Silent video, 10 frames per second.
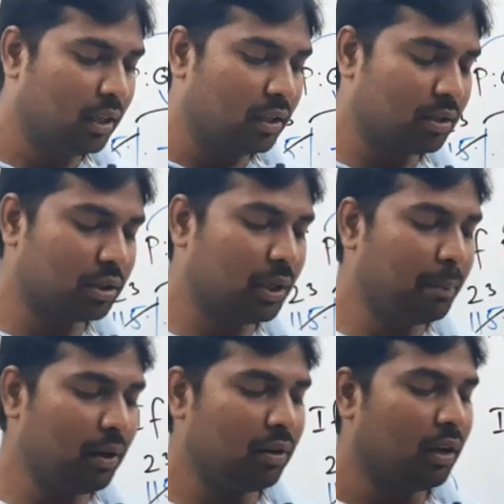So
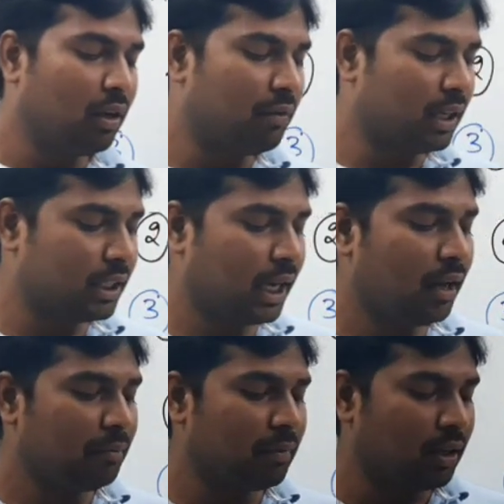simple. Once
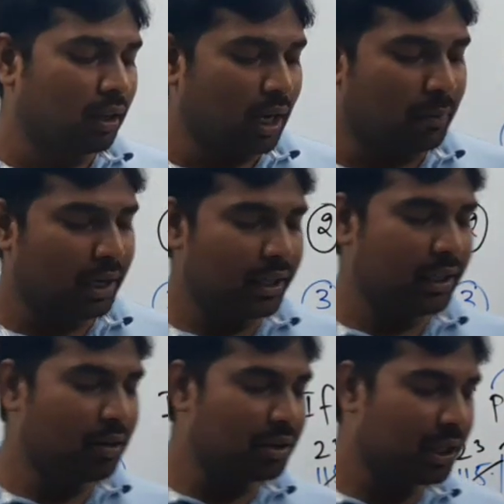again, I am reading
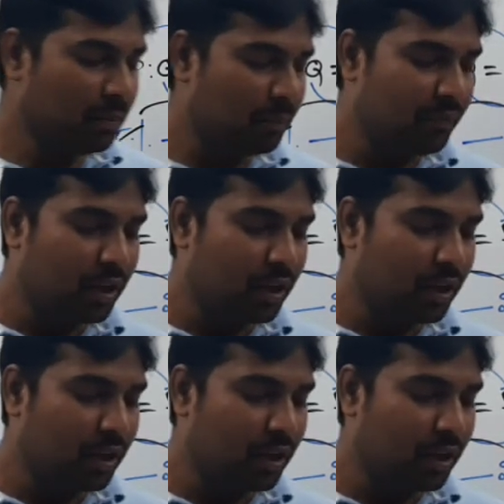the question.